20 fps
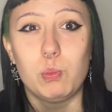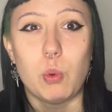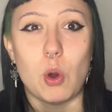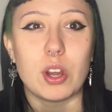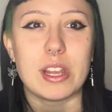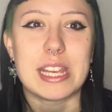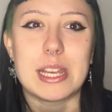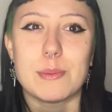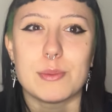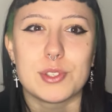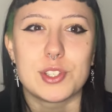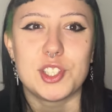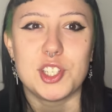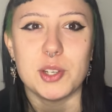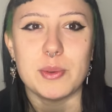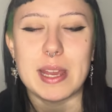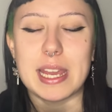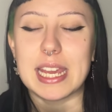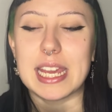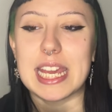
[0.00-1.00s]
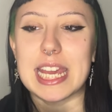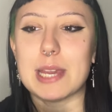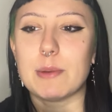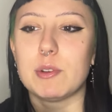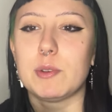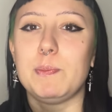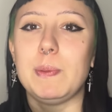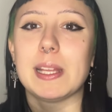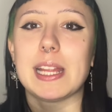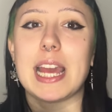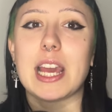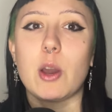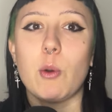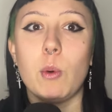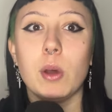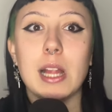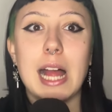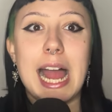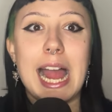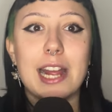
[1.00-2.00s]
what he was doing, he would be like,
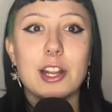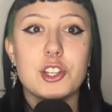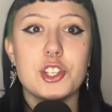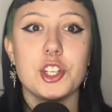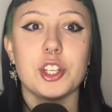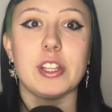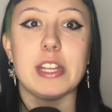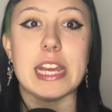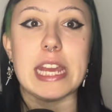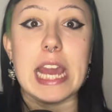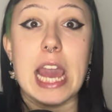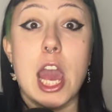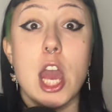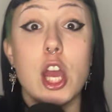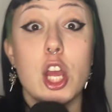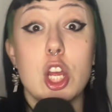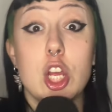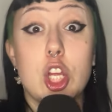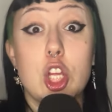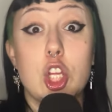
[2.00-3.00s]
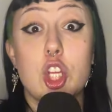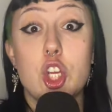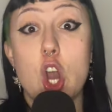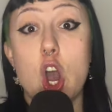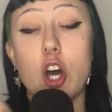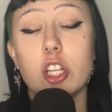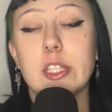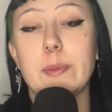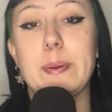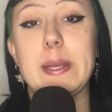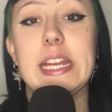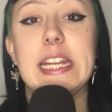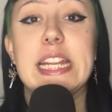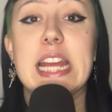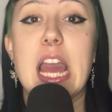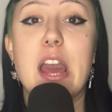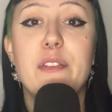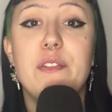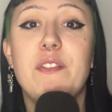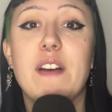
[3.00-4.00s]
well, actually, you're the
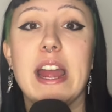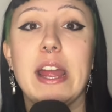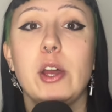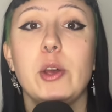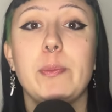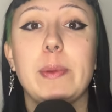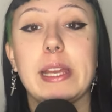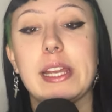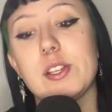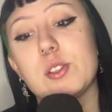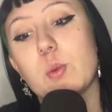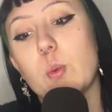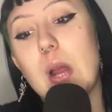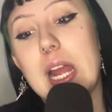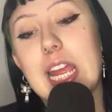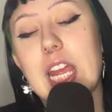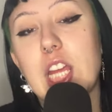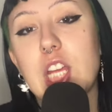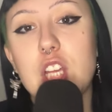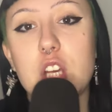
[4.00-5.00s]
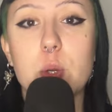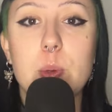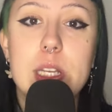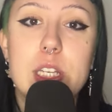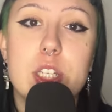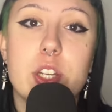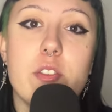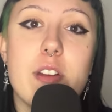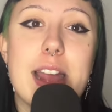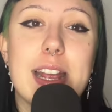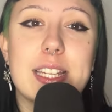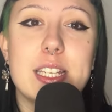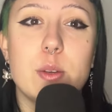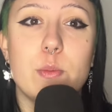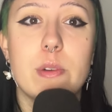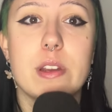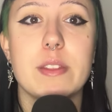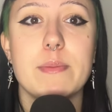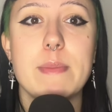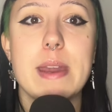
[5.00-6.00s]
PDF file because why are you
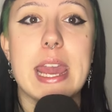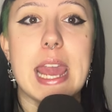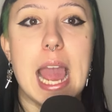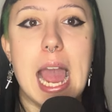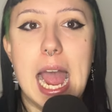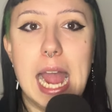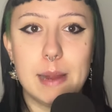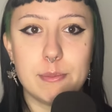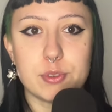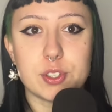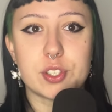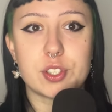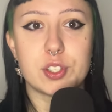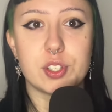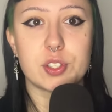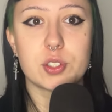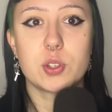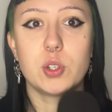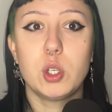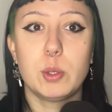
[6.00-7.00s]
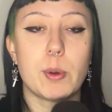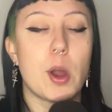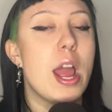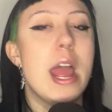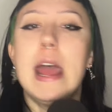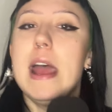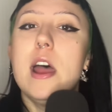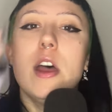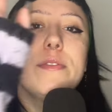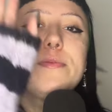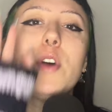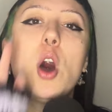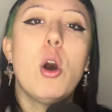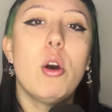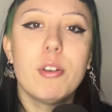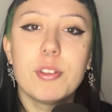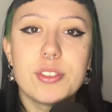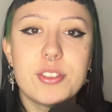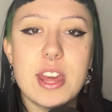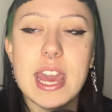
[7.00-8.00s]
interacting with me? I'm just a schoolboy. The
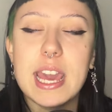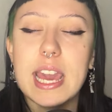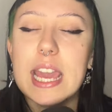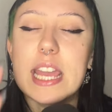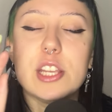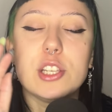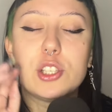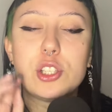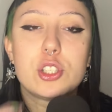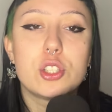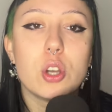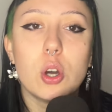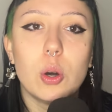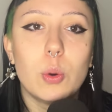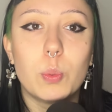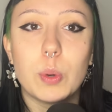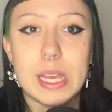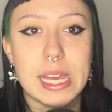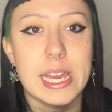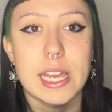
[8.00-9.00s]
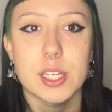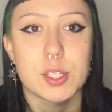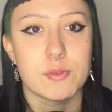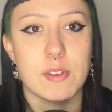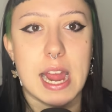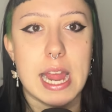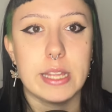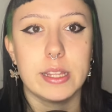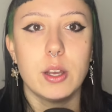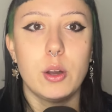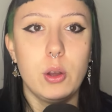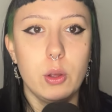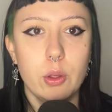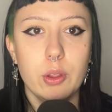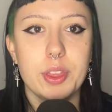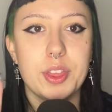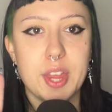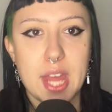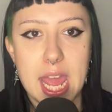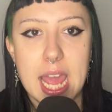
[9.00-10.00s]
whole thing is so weird, right? The
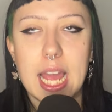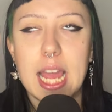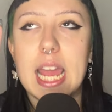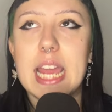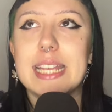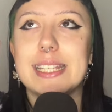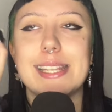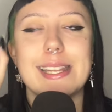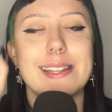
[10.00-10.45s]
whole thing is